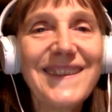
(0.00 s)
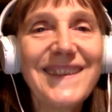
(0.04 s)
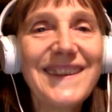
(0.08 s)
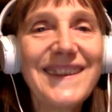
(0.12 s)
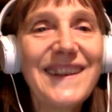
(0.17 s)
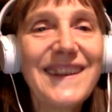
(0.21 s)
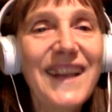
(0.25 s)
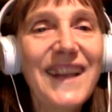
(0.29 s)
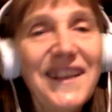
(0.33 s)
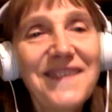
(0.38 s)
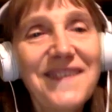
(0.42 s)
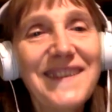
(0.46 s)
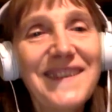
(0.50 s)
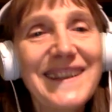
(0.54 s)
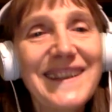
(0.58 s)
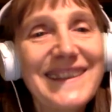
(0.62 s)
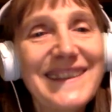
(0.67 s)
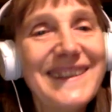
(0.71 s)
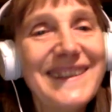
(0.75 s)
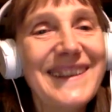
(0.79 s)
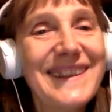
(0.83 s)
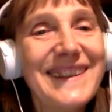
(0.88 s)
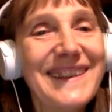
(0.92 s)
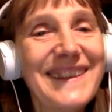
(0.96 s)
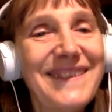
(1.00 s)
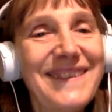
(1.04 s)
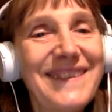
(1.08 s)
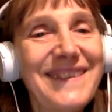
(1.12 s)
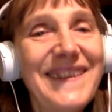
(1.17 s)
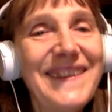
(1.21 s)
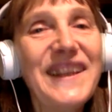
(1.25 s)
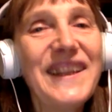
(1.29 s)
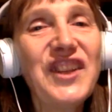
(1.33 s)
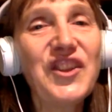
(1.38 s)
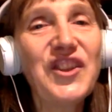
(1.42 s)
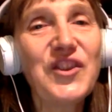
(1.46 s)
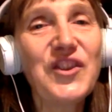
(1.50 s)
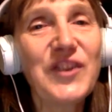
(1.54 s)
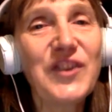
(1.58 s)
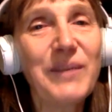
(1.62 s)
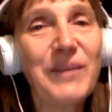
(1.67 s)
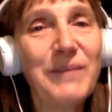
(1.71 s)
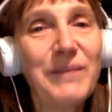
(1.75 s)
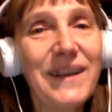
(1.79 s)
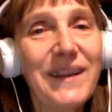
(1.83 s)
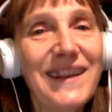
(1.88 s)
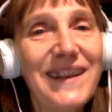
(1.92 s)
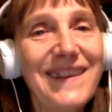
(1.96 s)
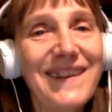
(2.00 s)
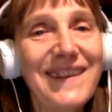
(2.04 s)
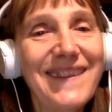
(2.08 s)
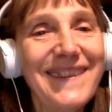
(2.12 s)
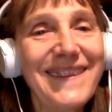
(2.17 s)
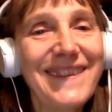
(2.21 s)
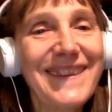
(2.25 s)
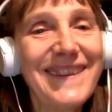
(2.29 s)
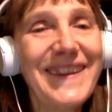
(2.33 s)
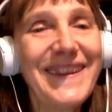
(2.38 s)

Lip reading: in Latvian with English subtitles.